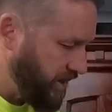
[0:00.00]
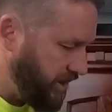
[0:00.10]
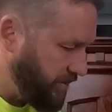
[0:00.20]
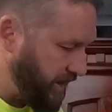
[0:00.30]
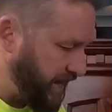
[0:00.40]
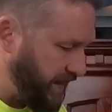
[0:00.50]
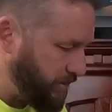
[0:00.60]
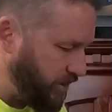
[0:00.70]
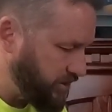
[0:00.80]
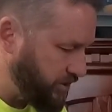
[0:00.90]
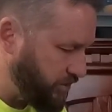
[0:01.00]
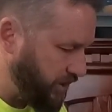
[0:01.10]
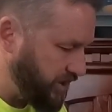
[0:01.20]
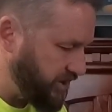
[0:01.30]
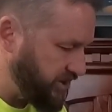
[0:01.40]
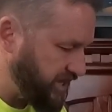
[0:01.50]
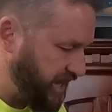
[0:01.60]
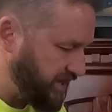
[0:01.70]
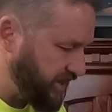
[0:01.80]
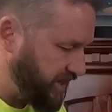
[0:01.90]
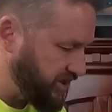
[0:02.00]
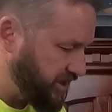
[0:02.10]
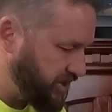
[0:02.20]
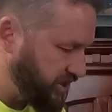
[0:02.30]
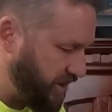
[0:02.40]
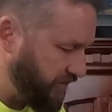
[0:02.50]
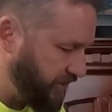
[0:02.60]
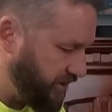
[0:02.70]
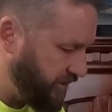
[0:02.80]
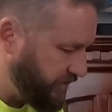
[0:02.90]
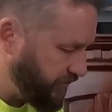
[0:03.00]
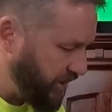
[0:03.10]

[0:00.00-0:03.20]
I am also running a satellite dish off here.